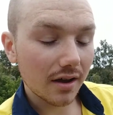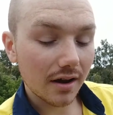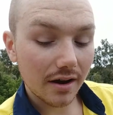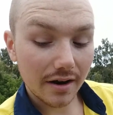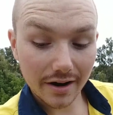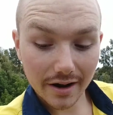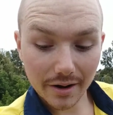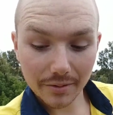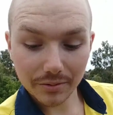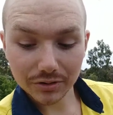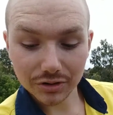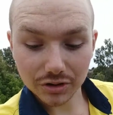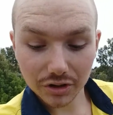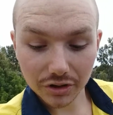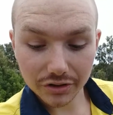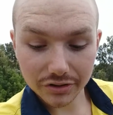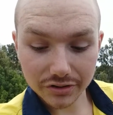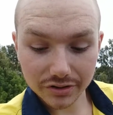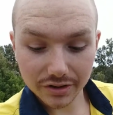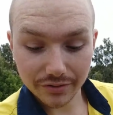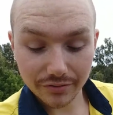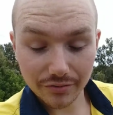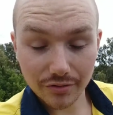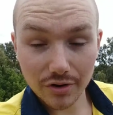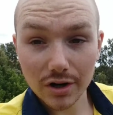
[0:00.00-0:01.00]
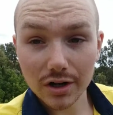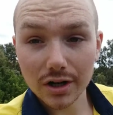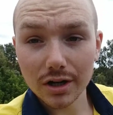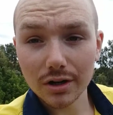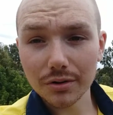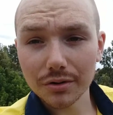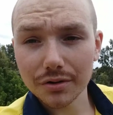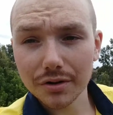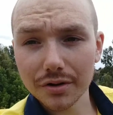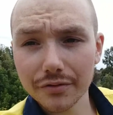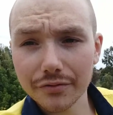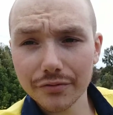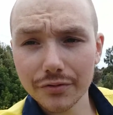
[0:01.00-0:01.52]
And I was honestly really
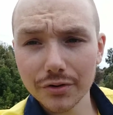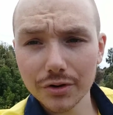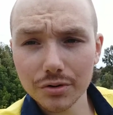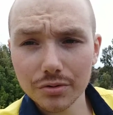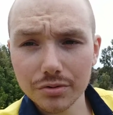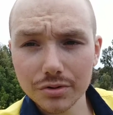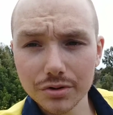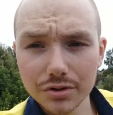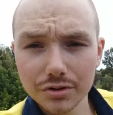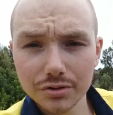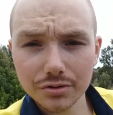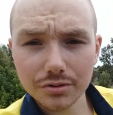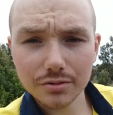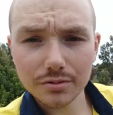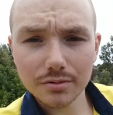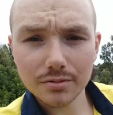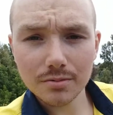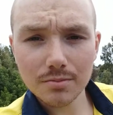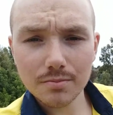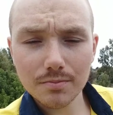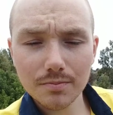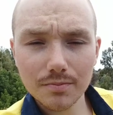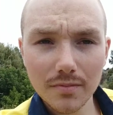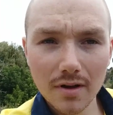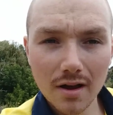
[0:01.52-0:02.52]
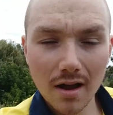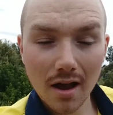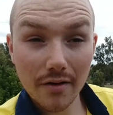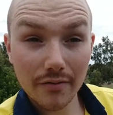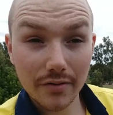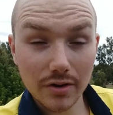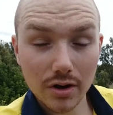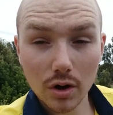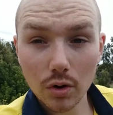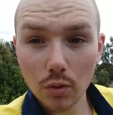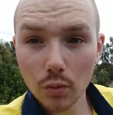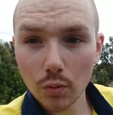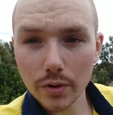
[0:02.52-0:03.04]
looking forward to
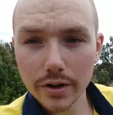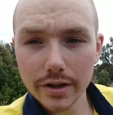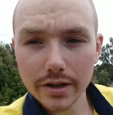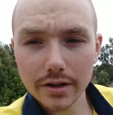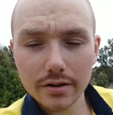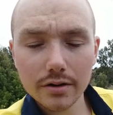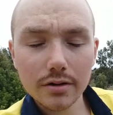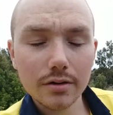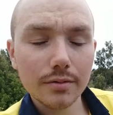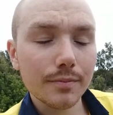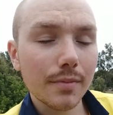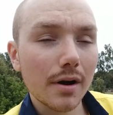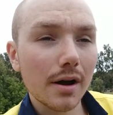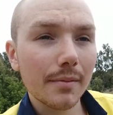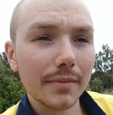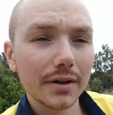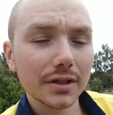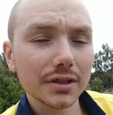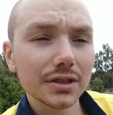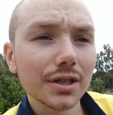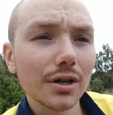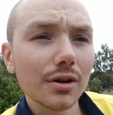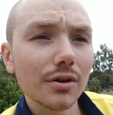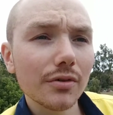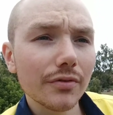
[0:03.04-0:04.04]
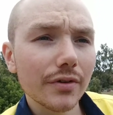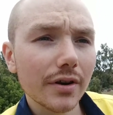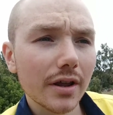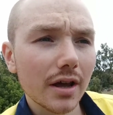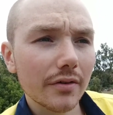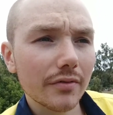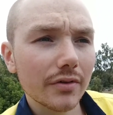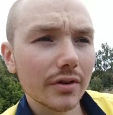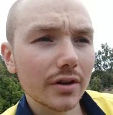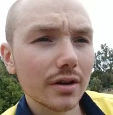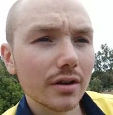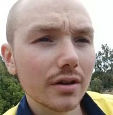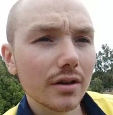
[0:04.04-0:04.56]
having a week by myself and
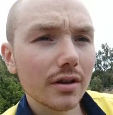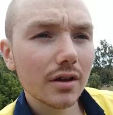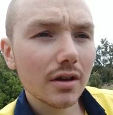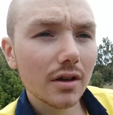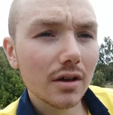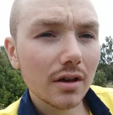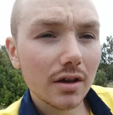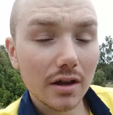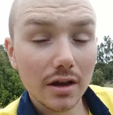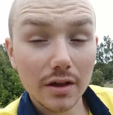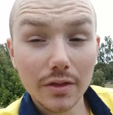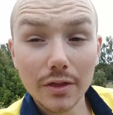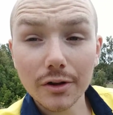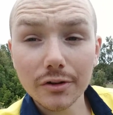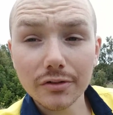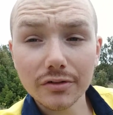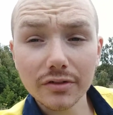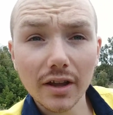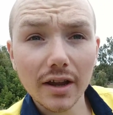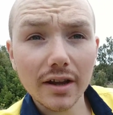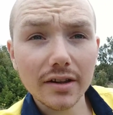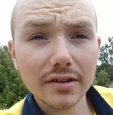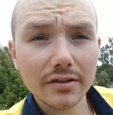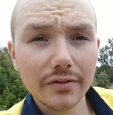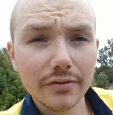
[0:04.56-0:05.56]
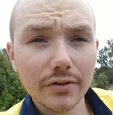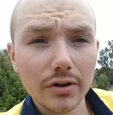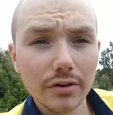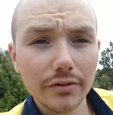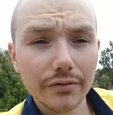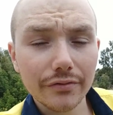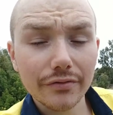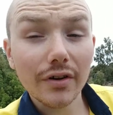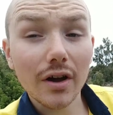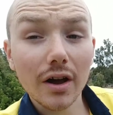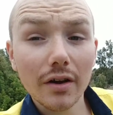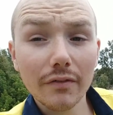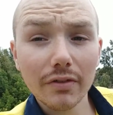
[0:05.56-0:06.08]
having, in those days I've got
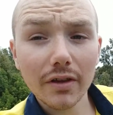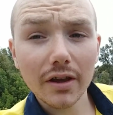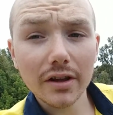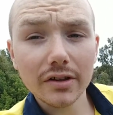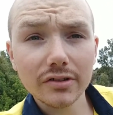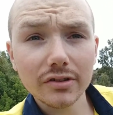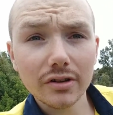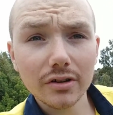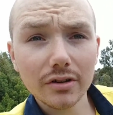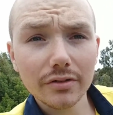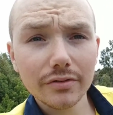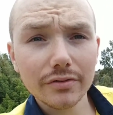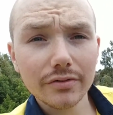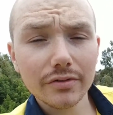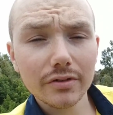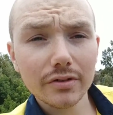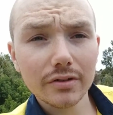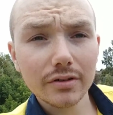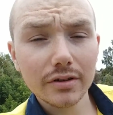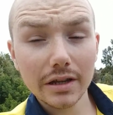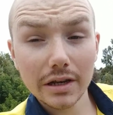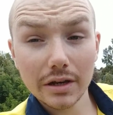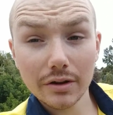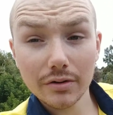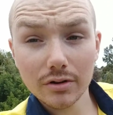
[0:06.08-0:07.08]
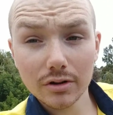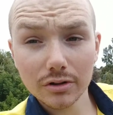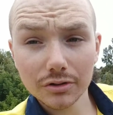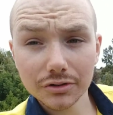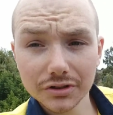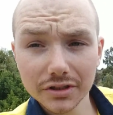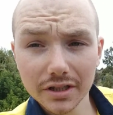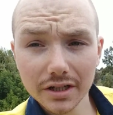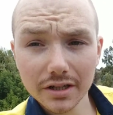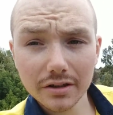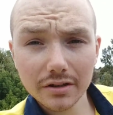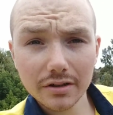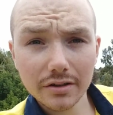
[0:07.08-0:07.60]
5 days off
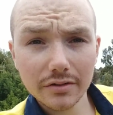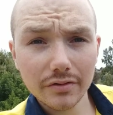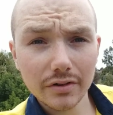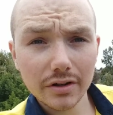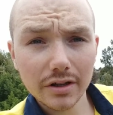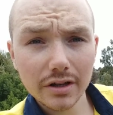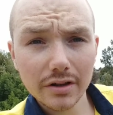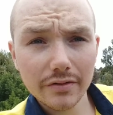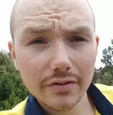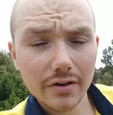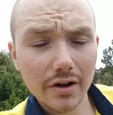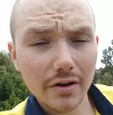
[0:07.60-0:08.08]
consecutively.